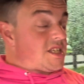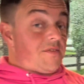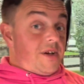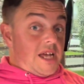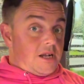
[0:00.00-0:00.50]

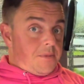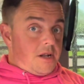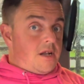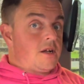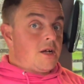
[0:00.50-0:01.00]

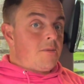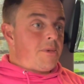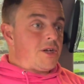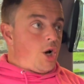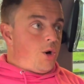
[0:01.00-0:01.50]
available,
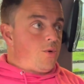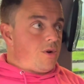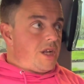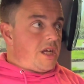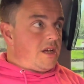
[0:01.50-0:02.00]
but
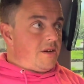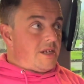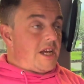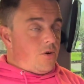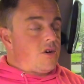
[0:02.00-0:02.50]
only
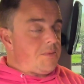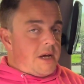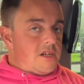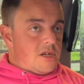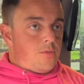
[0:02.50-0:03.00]
it all
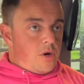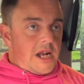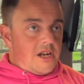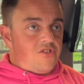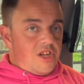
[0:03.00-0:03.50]
depends on what
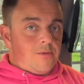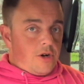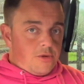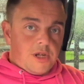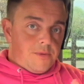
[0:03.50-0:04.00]
entry you
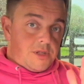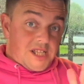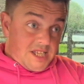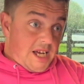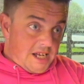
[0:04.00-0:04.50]
want, whether you want the
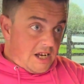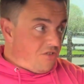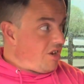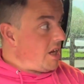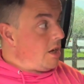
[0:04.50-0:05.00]
side
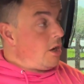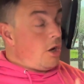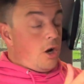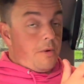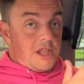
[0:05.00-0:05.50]
entry
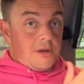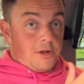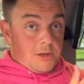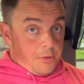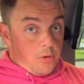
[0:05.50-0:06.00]
or whether you
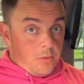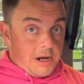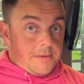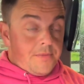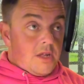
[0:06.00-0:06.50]
want the boot
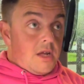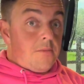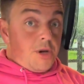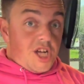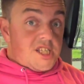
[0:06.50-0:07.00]
one.
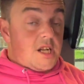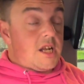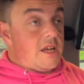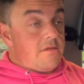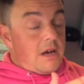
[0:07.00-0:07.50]

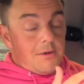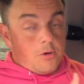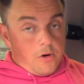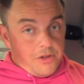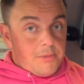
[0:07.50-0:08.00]
Personally, I would
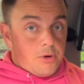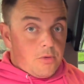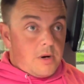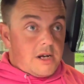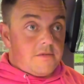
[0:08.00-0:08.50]
go for the boot
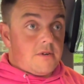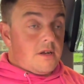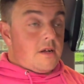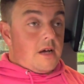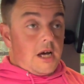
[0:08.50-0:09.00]
one
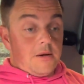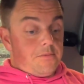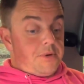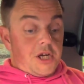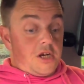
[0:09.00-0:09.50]

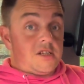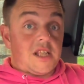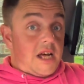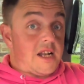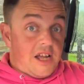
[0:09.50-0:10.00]
because
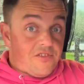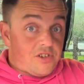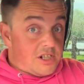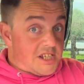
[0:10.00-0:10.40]
that lift on the